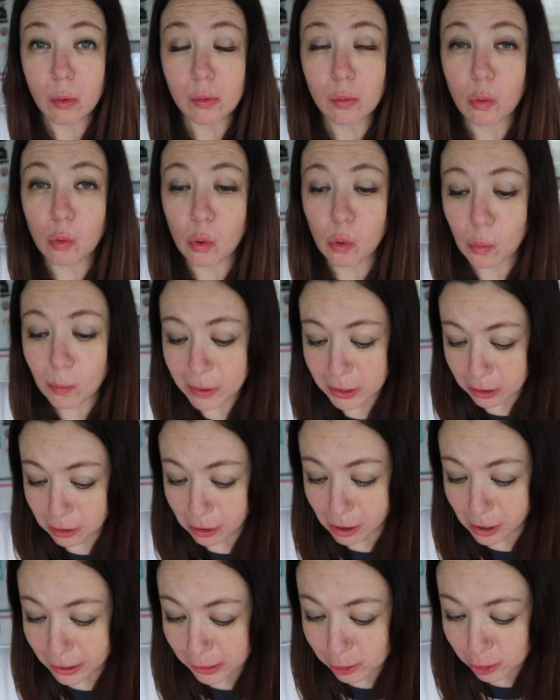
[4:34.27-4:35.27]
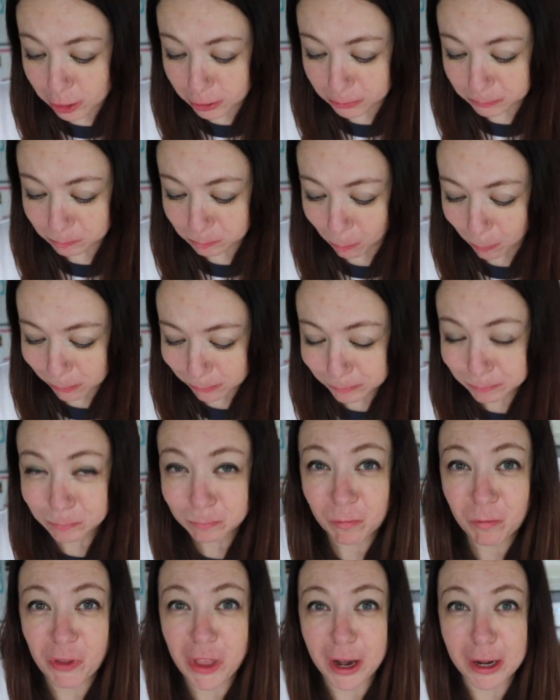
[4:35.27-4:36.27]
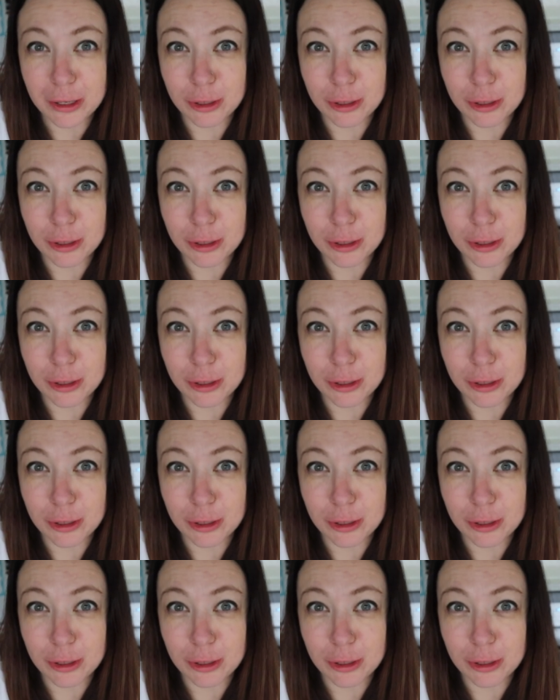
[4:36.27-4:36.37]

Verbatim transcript: Oh my gosh. That